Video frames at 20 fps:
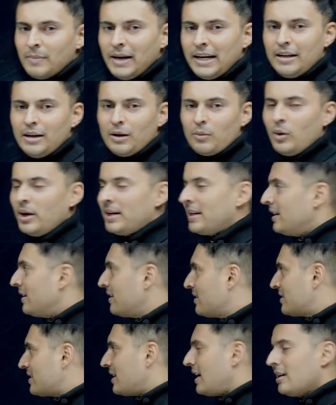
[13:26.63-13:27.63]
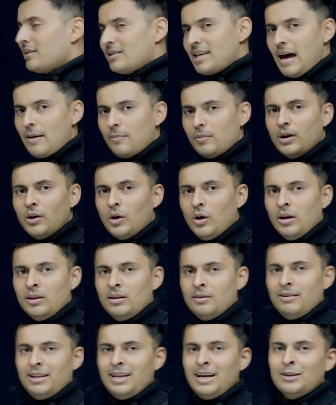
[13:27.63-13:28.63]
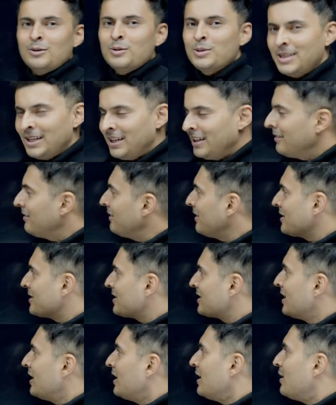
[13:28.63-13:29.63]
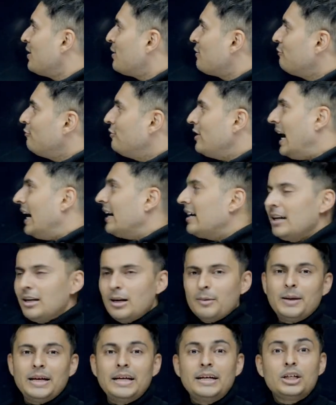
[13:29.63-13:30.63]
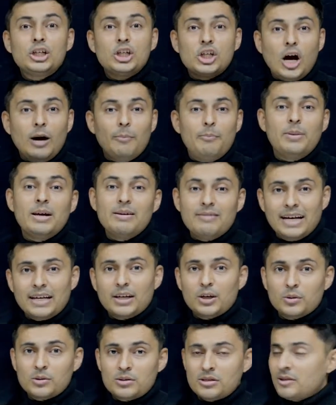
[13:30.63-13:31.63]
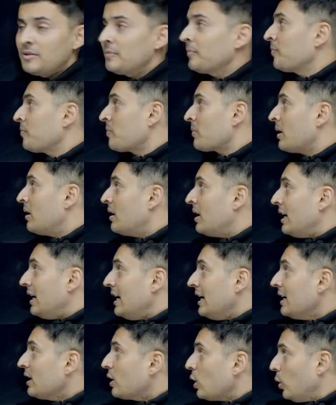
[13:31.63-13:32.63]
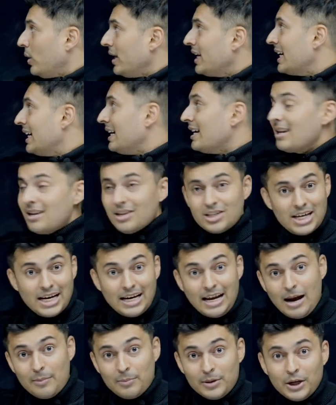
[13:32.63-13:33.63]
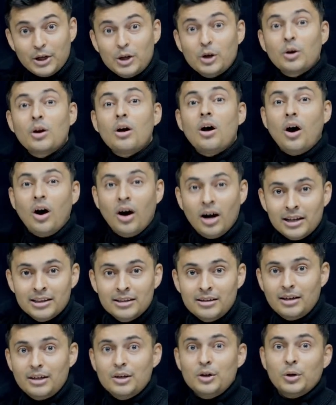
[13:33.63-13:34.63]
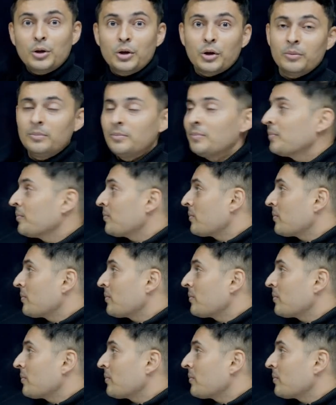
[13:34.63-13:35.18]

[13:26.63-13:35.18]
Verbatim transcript: my dear warriors, is happening on the Vedantu JEE English. VIT Triple top PYQs, including English and aptitude on the YouTube.